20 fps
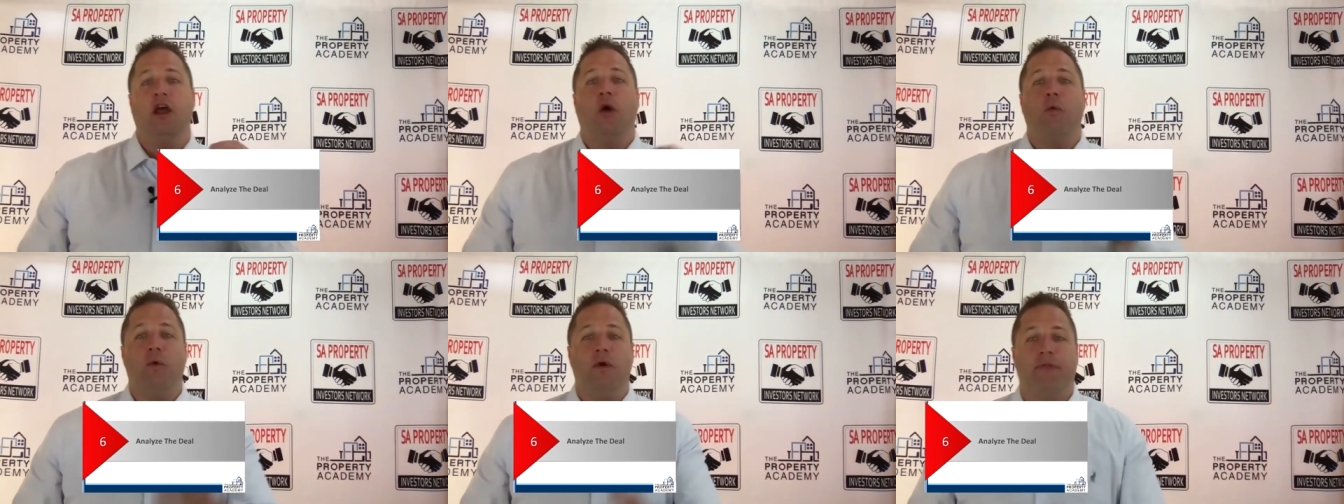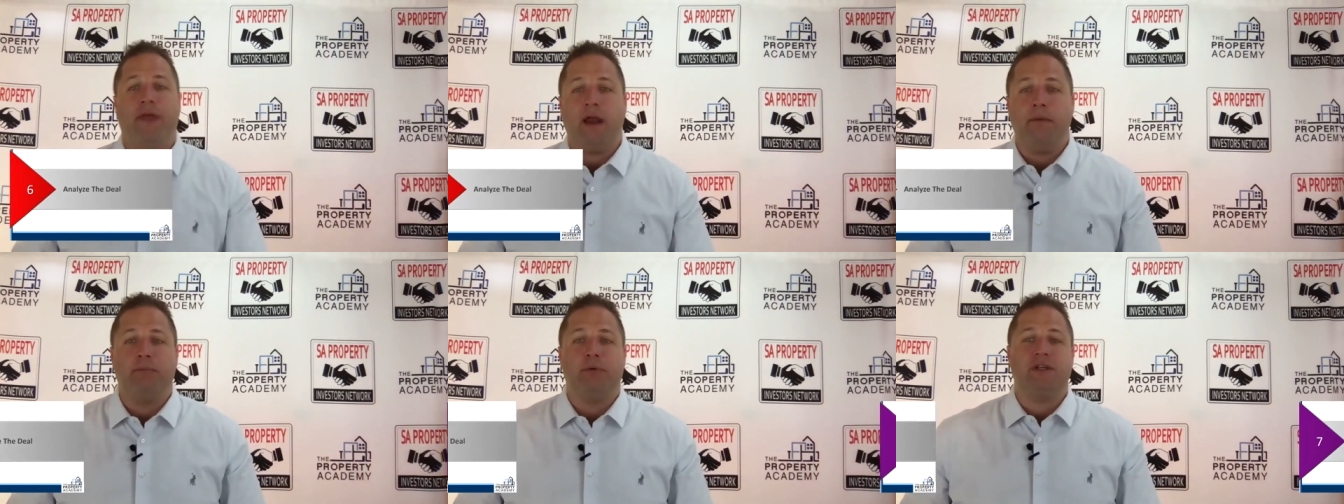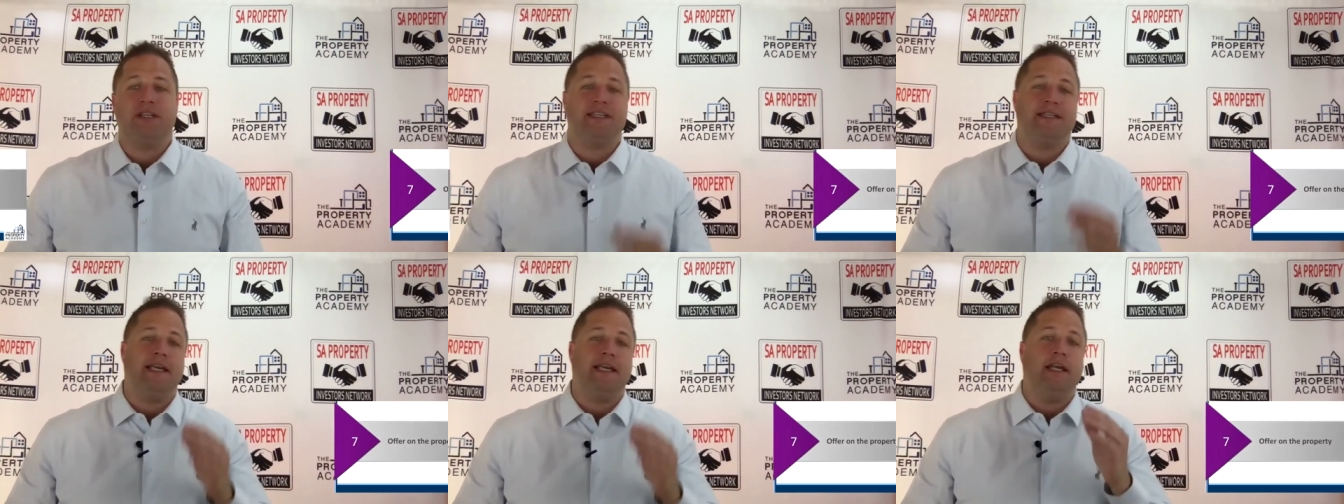we then
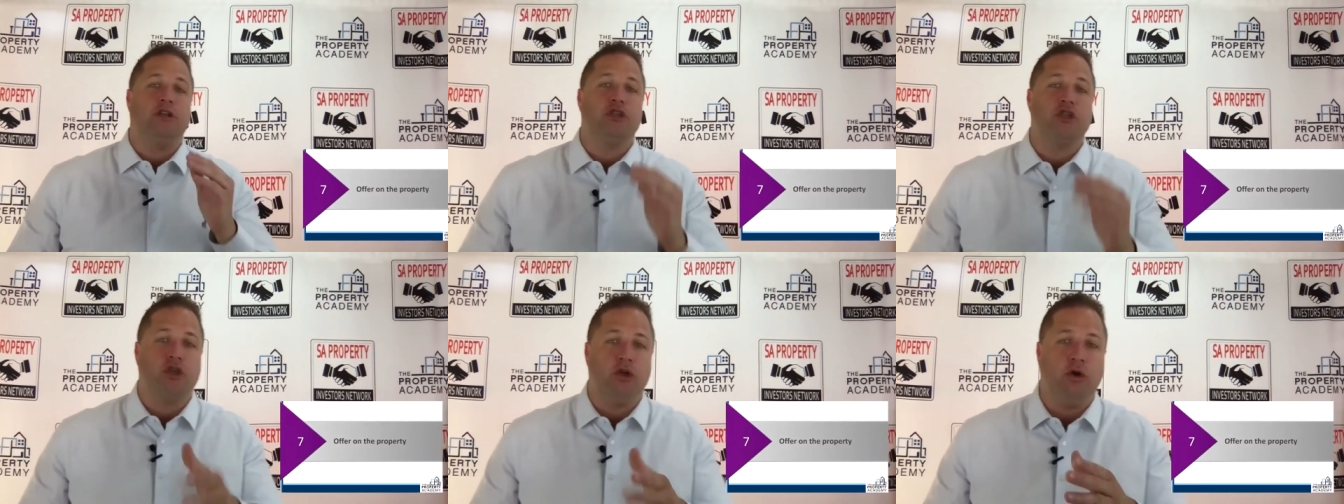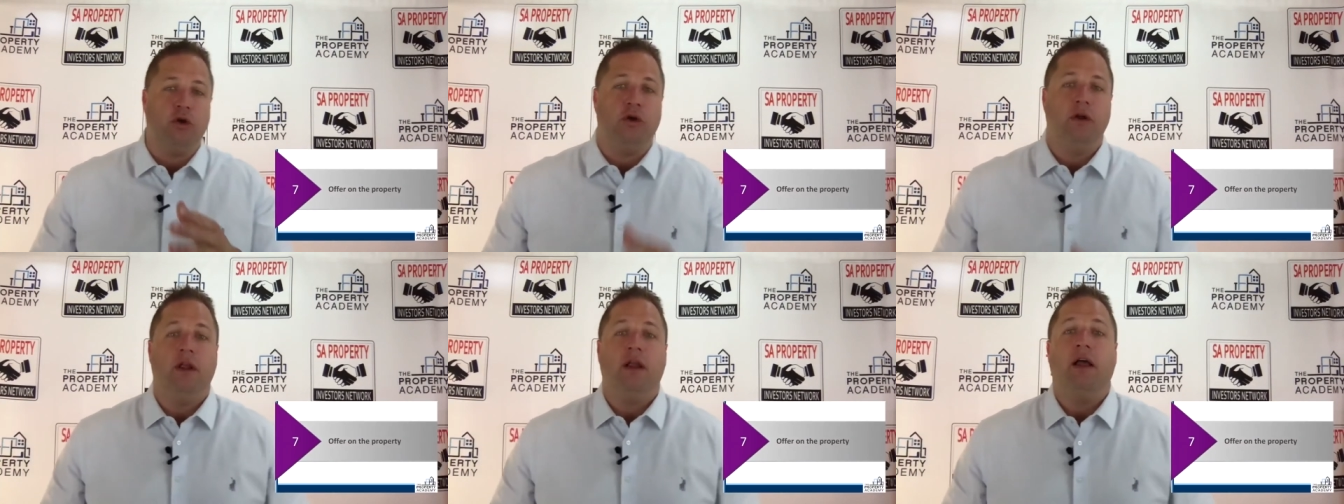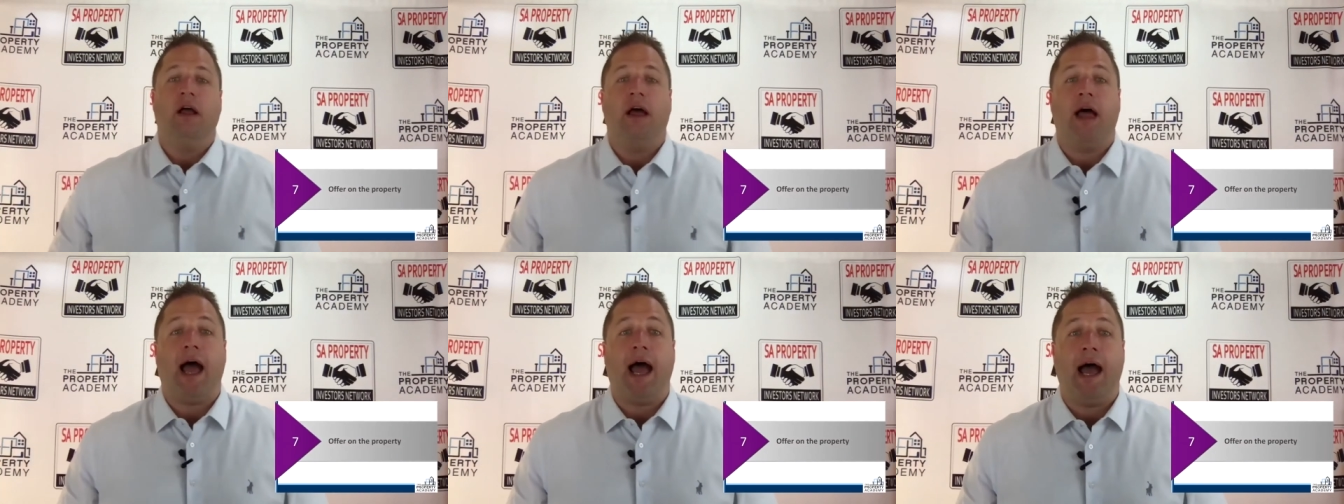proceed to
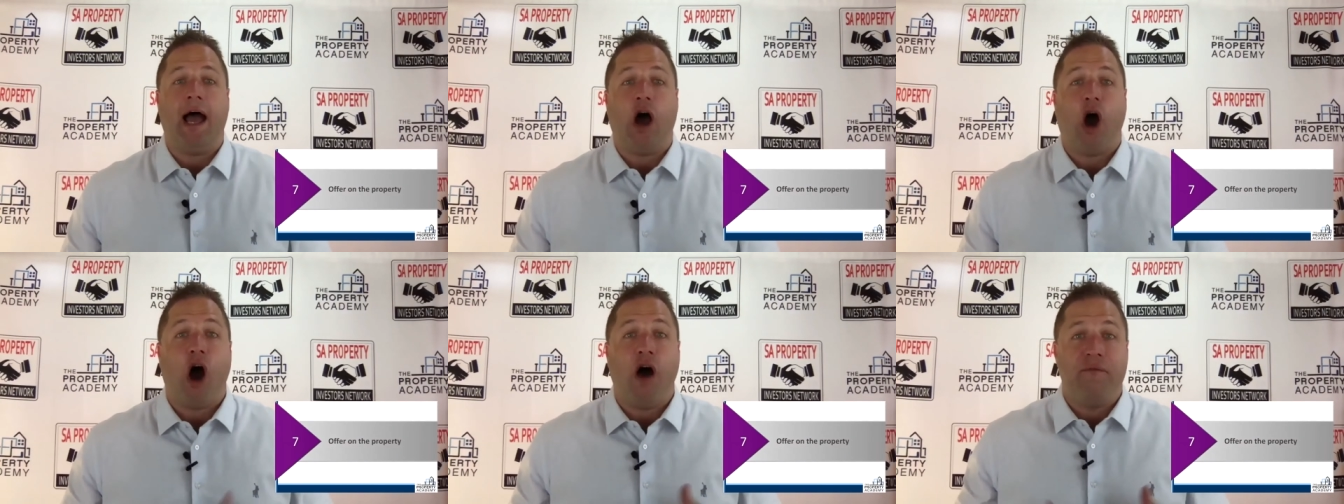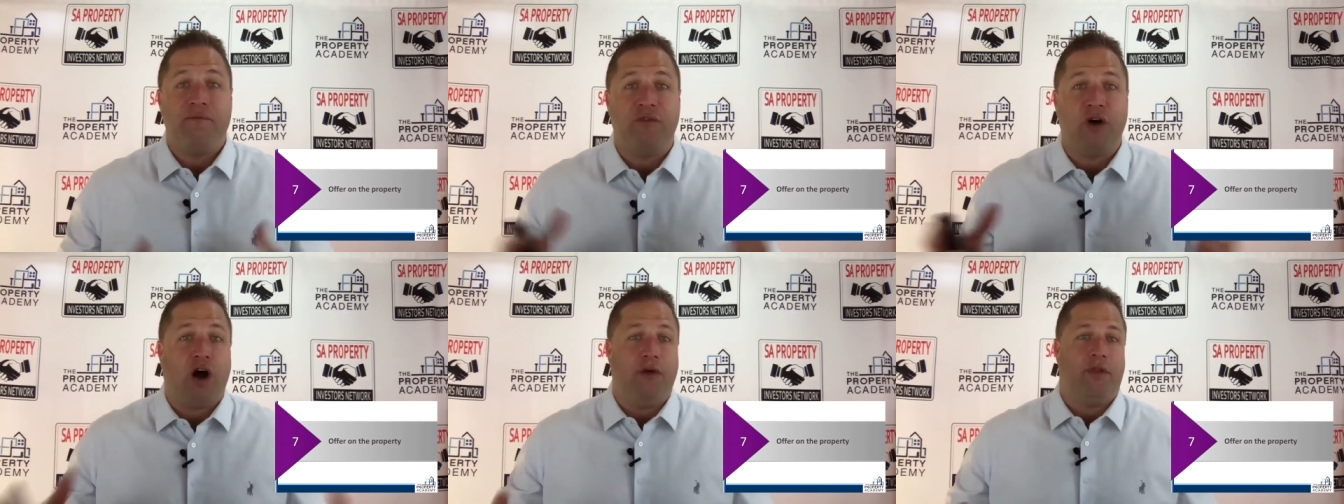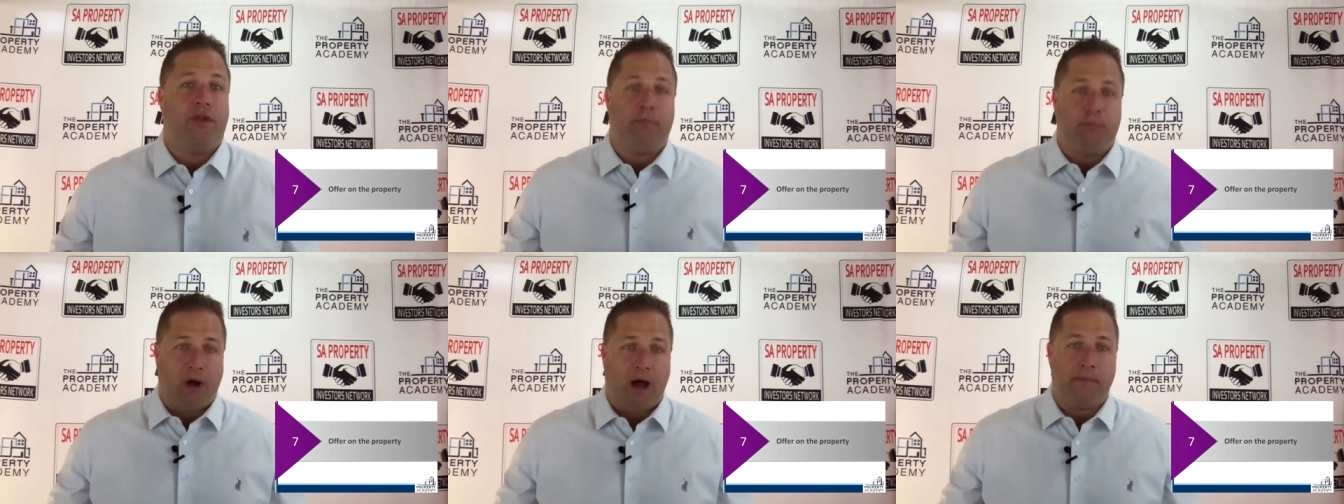uh, offer on
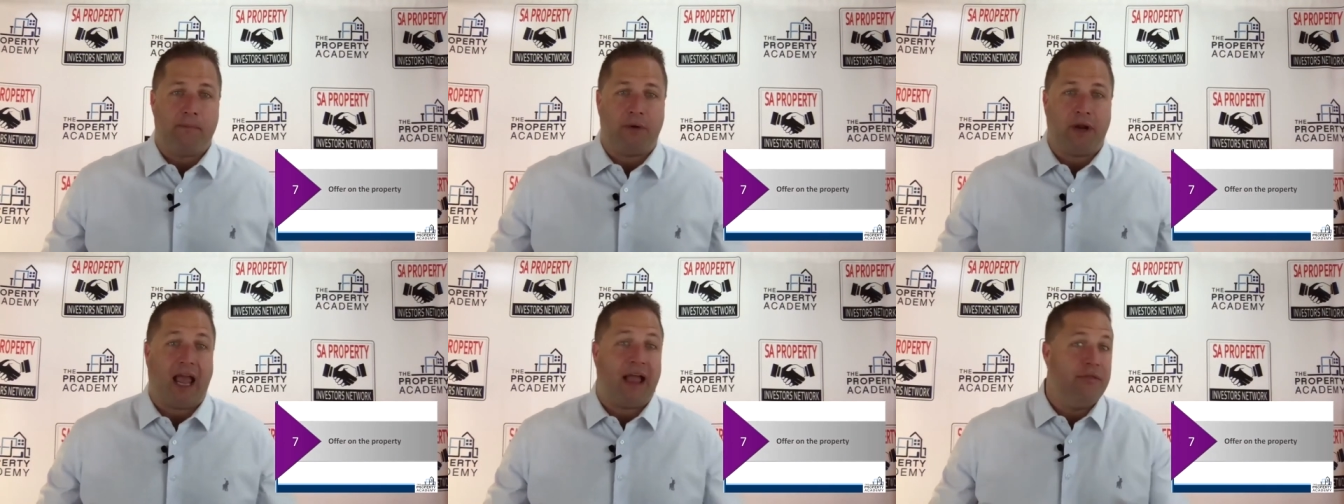the property.